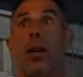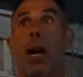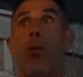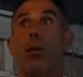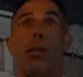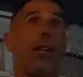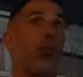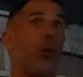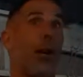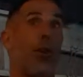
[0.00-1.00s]
I was
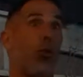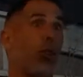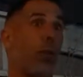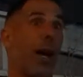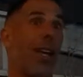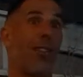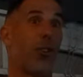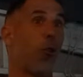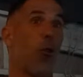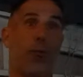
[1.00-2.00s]
literally launching my
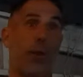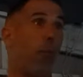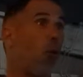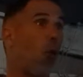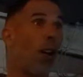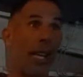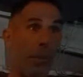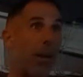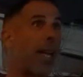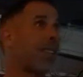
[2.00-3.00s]
Enzo off some rocky
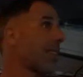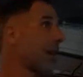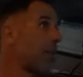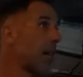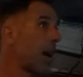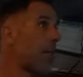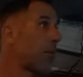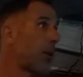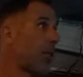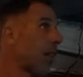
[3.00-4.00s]
places sometimes
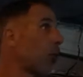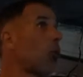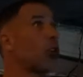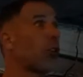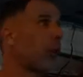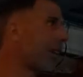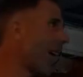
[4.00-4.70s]
because I thought it looked